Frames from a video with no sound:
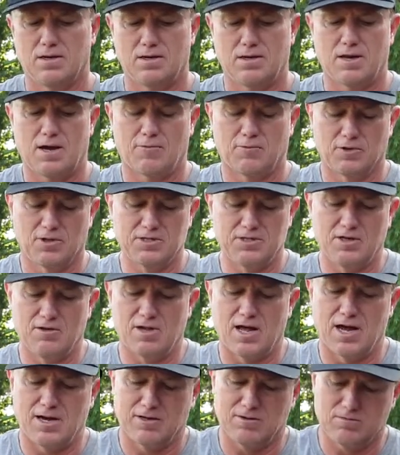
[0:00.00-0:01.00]
I really do
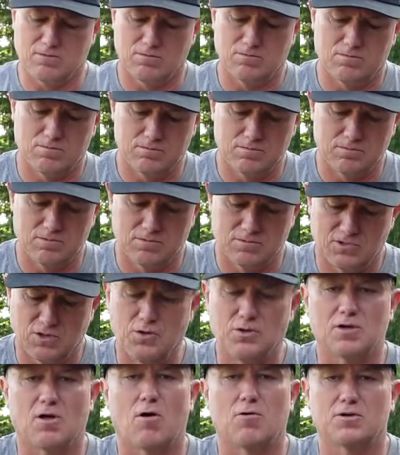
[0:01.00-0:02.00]
like
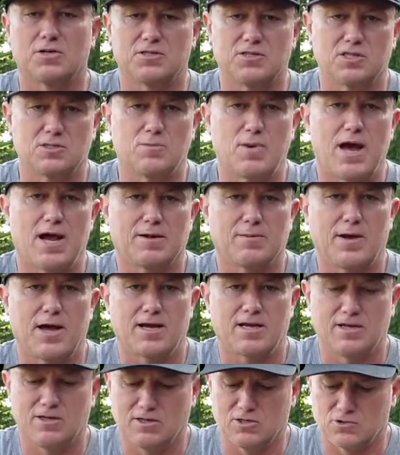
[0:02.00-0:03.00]
doing long distance
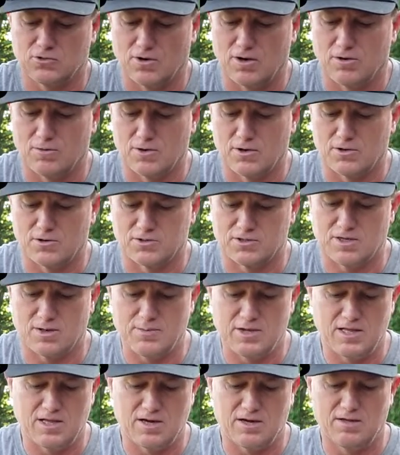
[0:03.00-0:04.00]
backpacking and trail runners. I
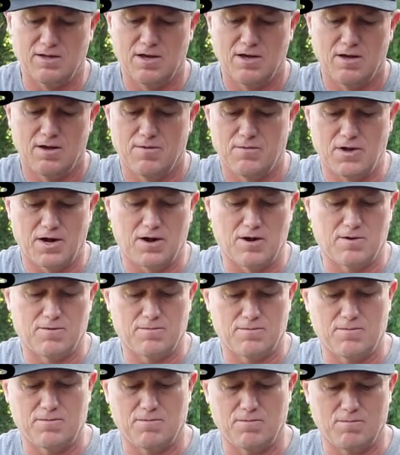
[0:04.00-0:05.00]
mean,
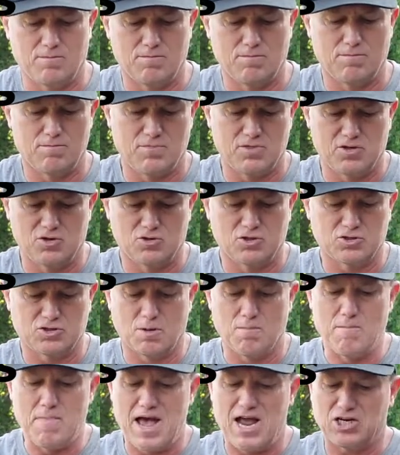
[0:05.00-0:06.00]
they're just
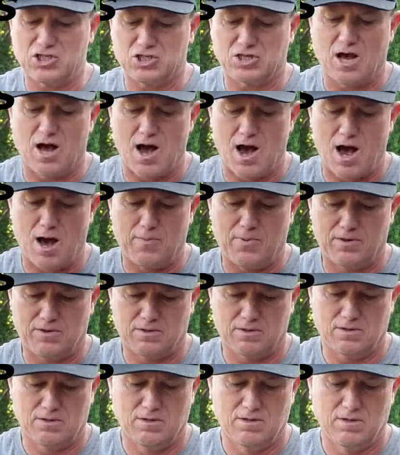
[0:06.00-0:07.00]
a mesh top.
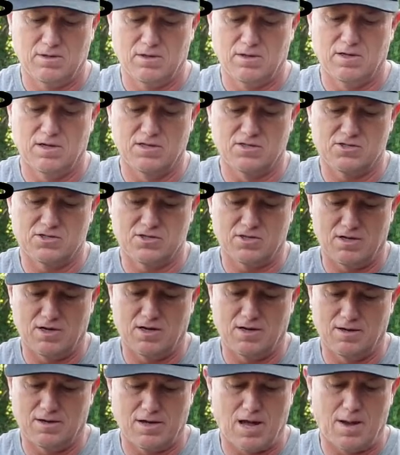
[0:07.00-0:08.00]
It's,
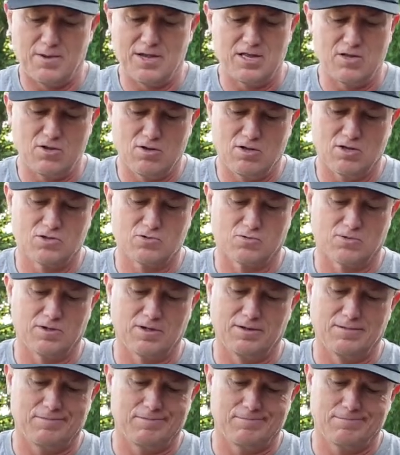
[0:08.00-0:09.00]
I mean, it's
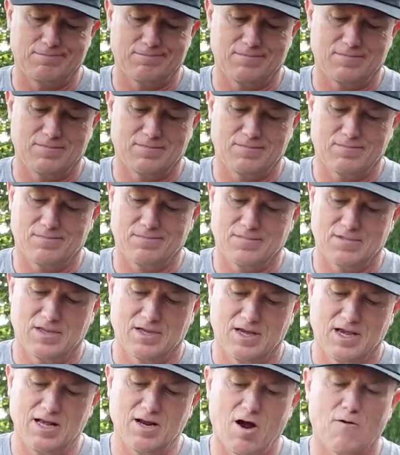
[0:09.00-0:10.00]
really,
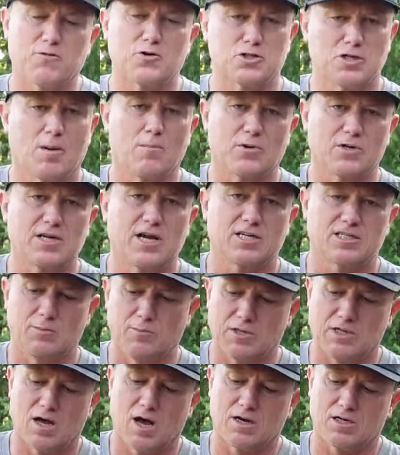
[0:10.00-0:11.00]
it offers some protection,
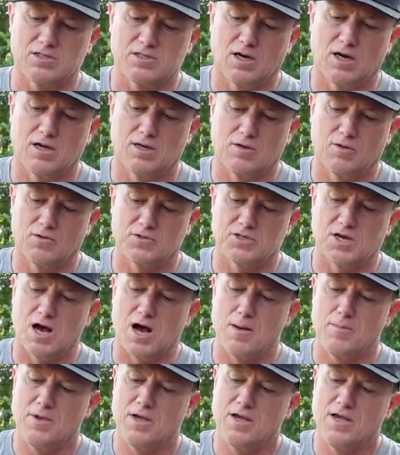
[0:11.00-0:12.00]
but not a ton on the
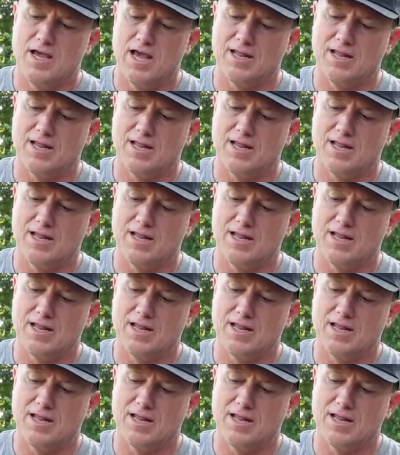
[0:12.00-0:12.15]
top.